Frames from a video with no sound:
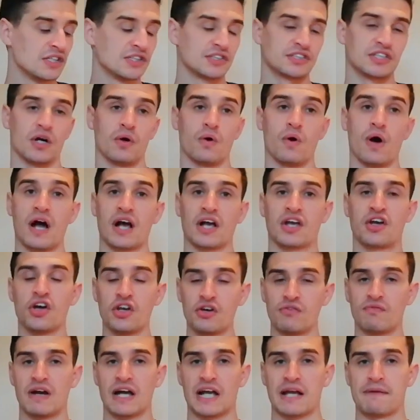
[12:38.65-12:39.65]
So
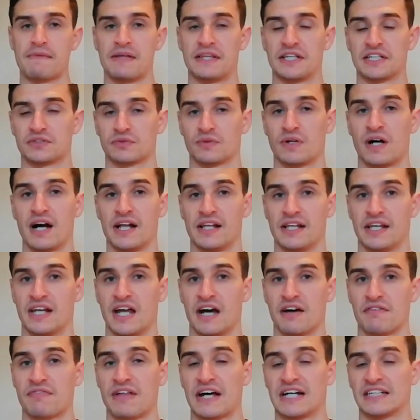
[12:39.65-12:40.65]
couldn't recommend this one highly
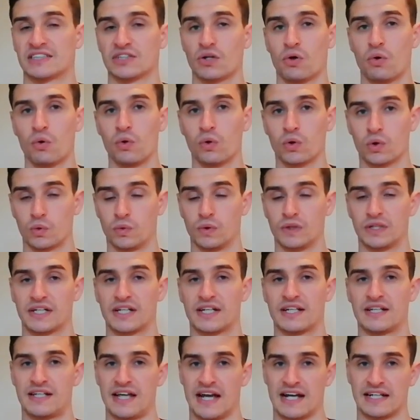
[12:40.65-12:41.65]
enough. That's Awkward
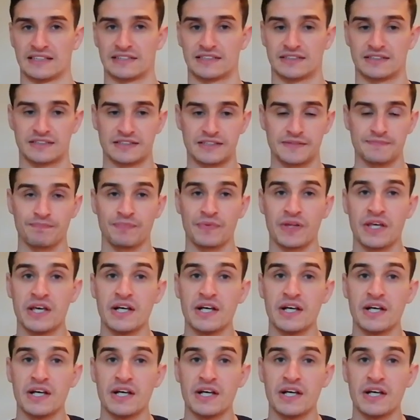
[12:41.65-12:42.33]
Guests.